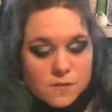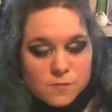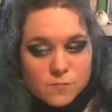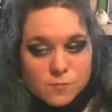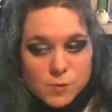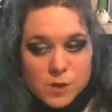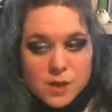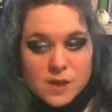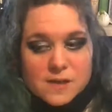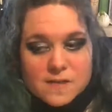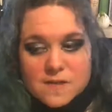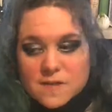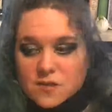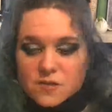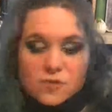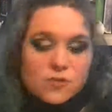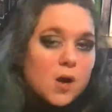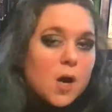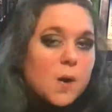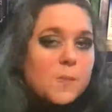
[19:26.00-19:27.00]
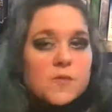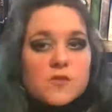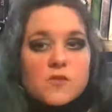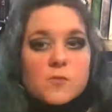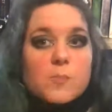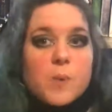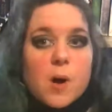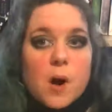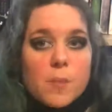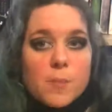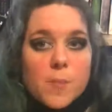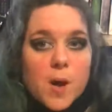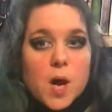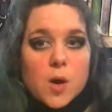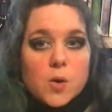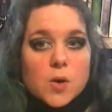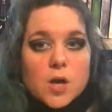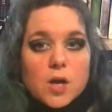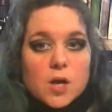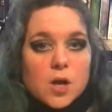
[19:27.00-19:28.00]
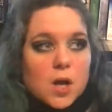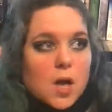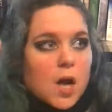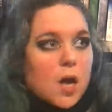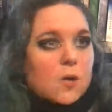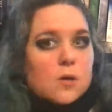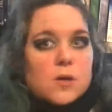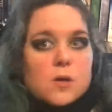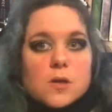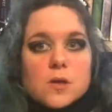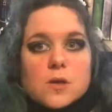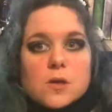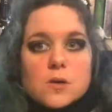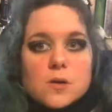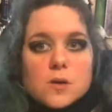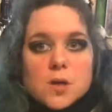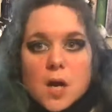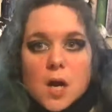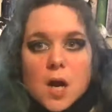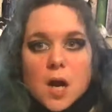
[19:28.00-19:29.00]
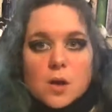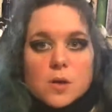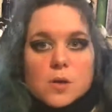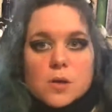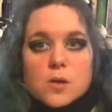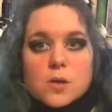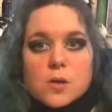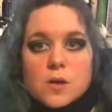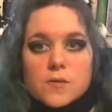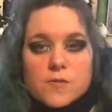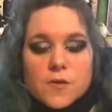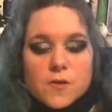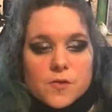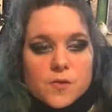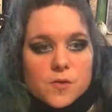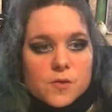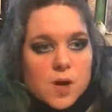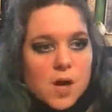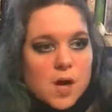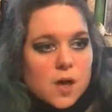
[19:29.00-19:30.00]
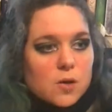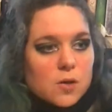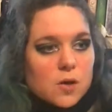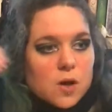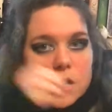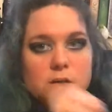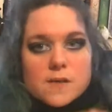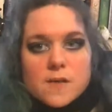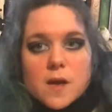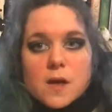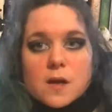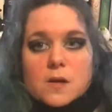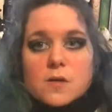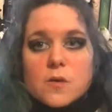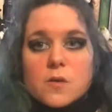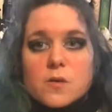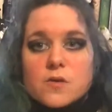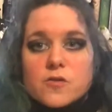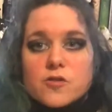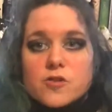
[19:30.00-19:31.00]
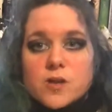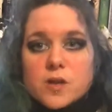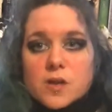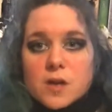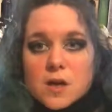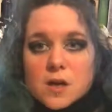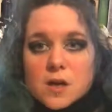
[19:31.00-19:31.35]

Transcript: really described as barbaric. Like, how can you do that? How can you live on the ground? Like, technology,